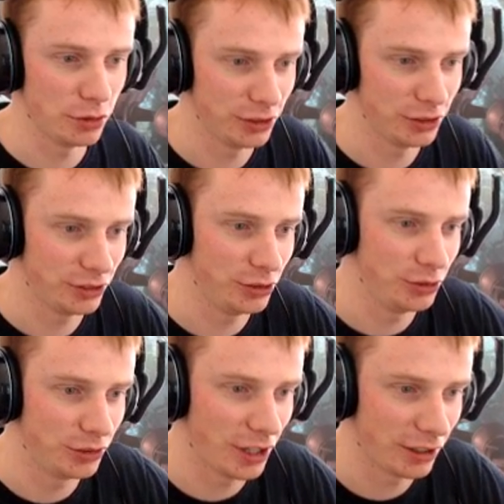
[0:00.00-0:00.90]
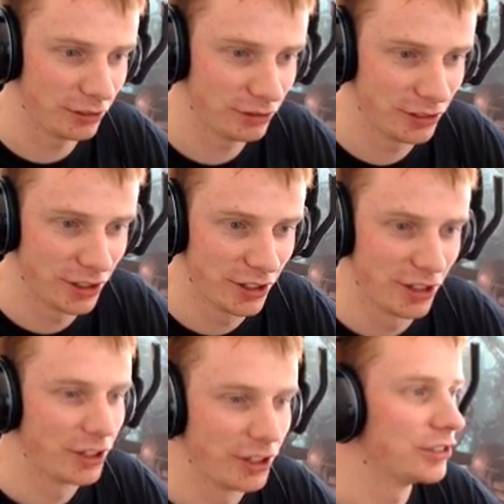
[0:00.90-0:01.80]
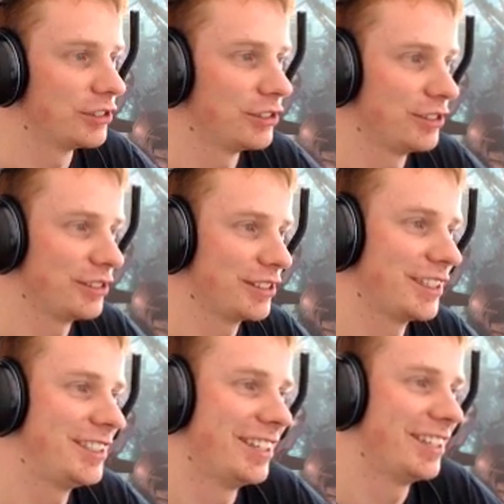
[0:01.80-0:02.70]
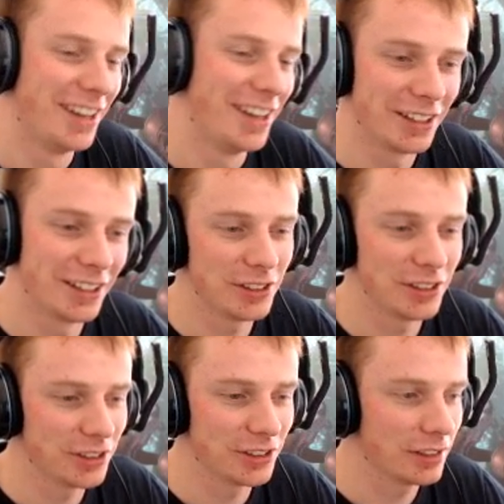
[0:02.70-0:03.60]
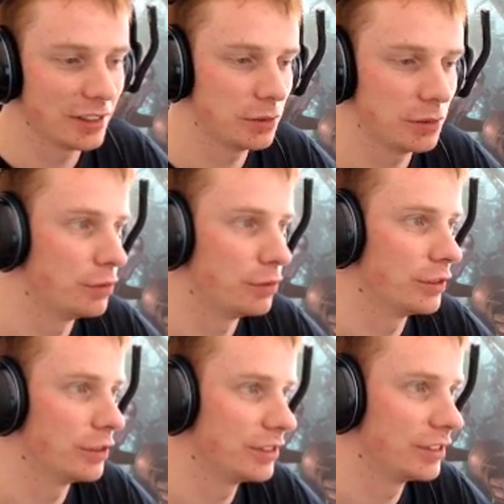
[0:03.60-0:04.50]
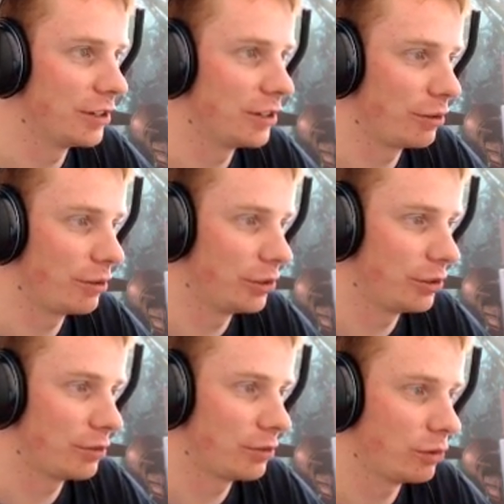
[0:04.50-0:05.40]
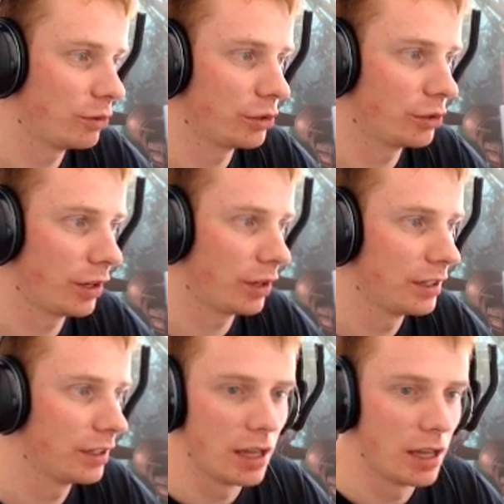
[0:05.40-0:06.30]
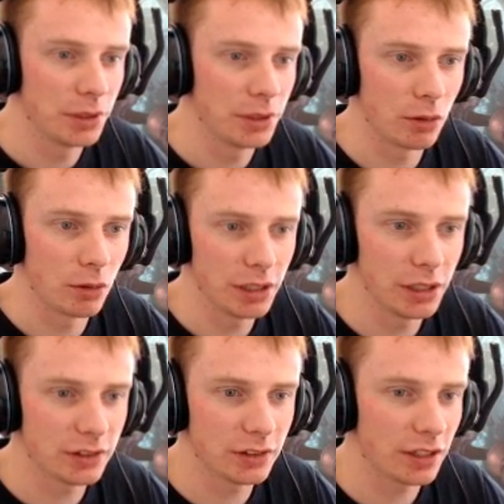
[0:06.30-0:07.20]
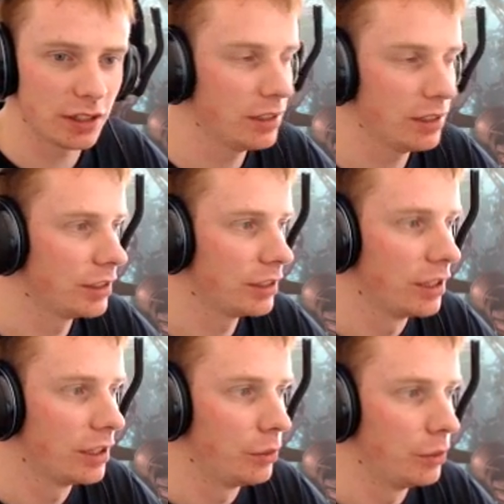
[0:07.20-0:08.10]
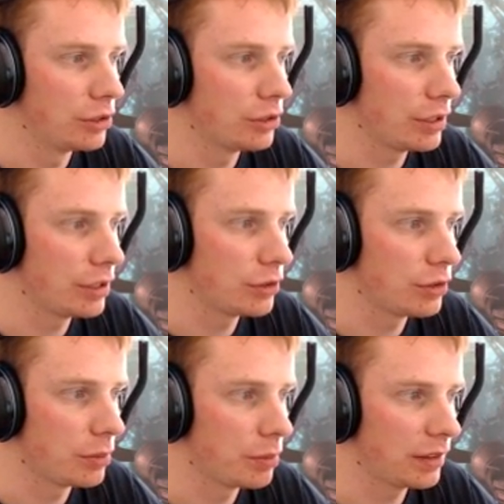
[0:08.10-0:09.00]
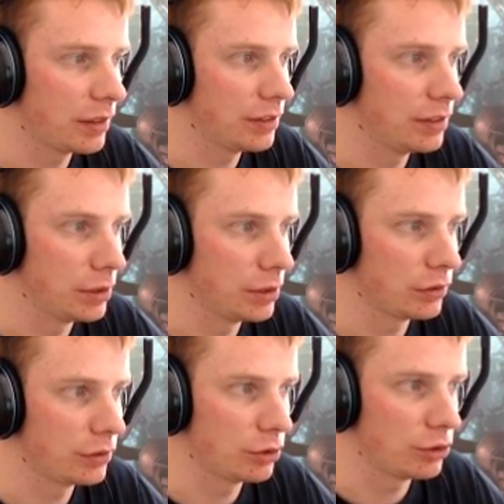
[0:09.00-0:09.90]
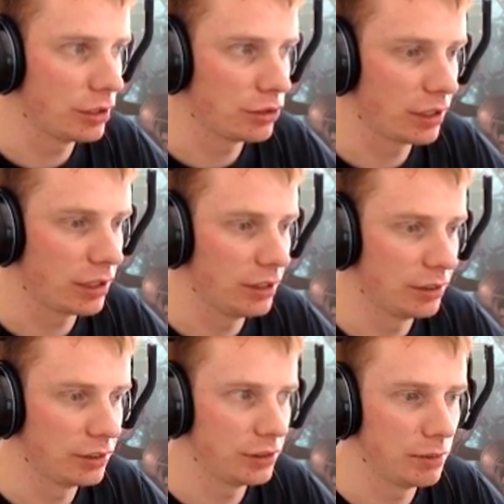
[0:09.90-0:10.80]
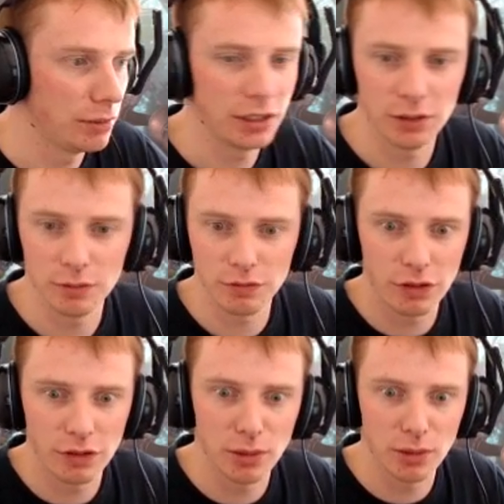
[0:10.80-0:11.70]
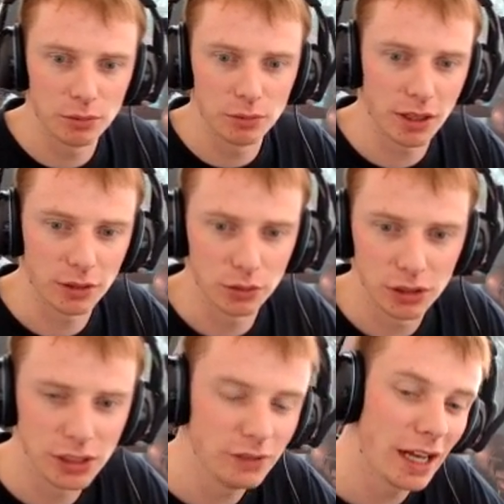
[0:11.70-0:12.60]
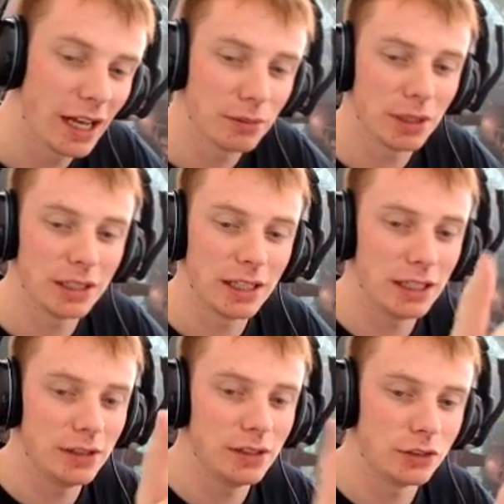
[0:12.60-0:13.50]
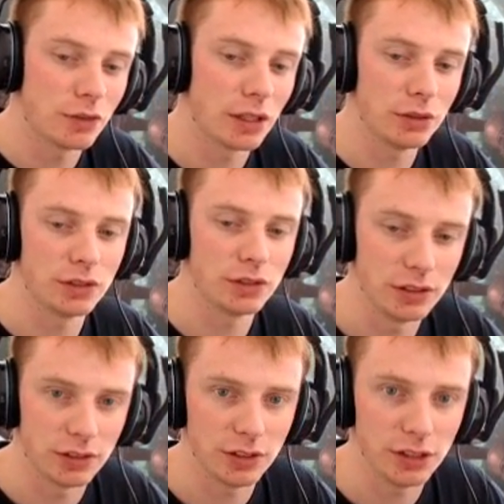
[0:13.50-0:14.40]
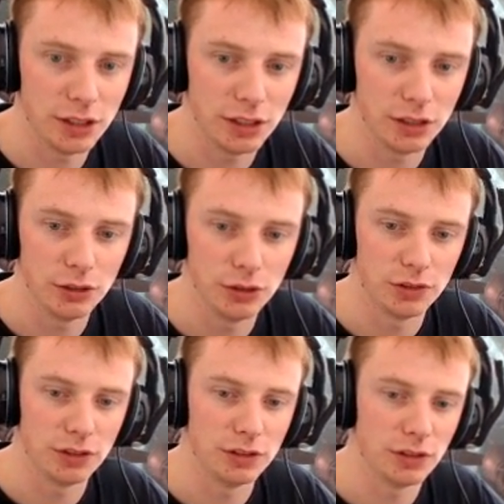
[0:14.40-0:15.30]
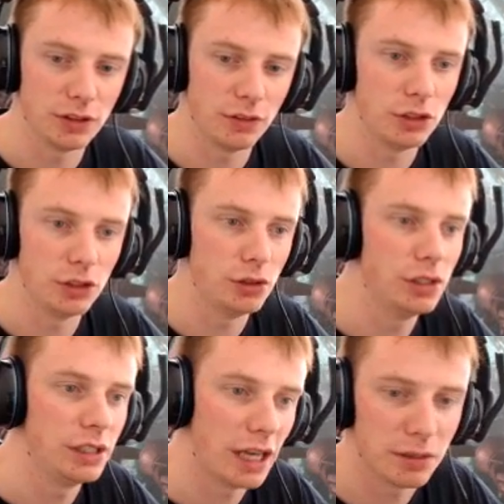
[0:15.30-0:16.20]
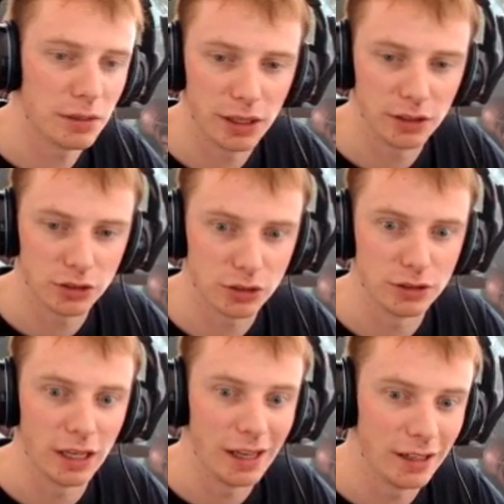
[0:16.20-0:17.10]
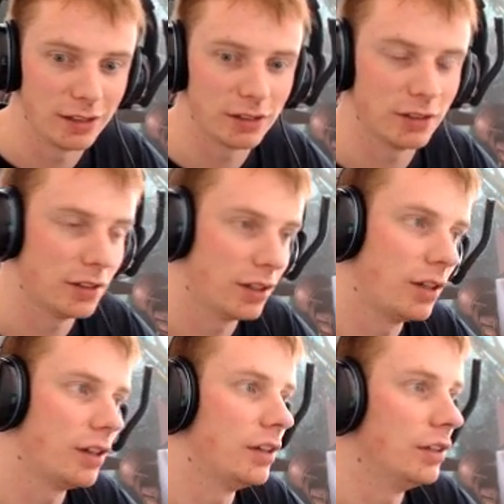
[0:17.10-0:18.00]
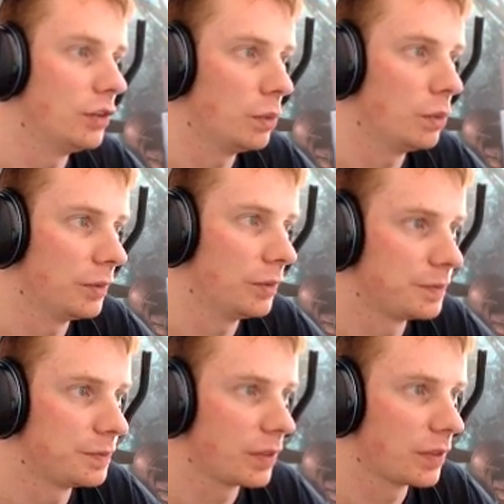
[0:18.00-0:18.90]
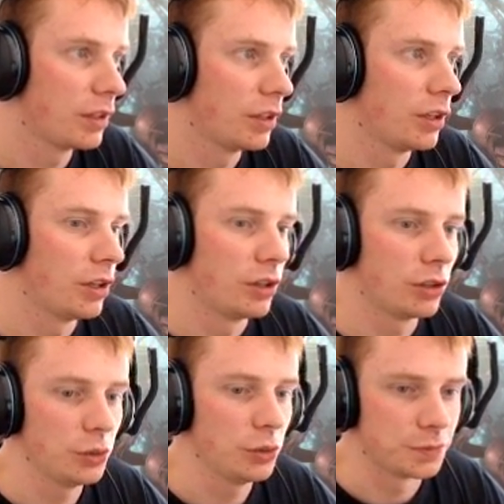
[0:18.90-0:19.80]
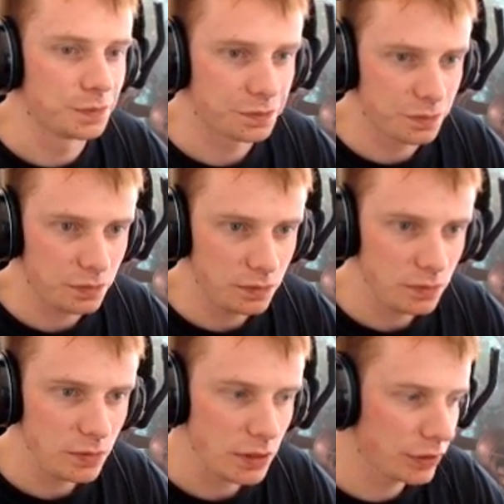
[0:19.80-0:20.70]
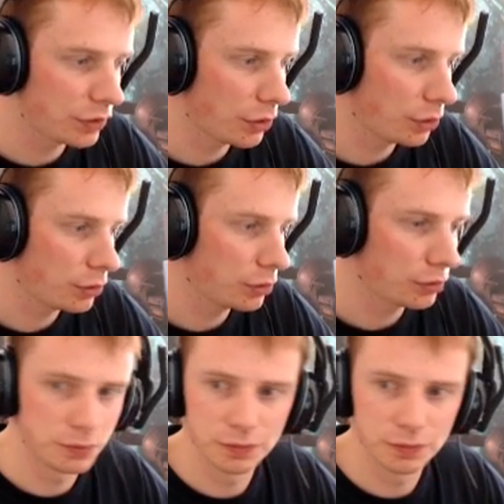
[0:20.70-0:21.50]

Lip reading: and just use that, because it takes a bit of fiddle to get it looking right. But yeah, when we hit start color, we can change the opacity, and we can also change the color. So you can make it a rainbowy particle. You can even animate any of these values that you see here using the Unity animation editor as well. Cool. So,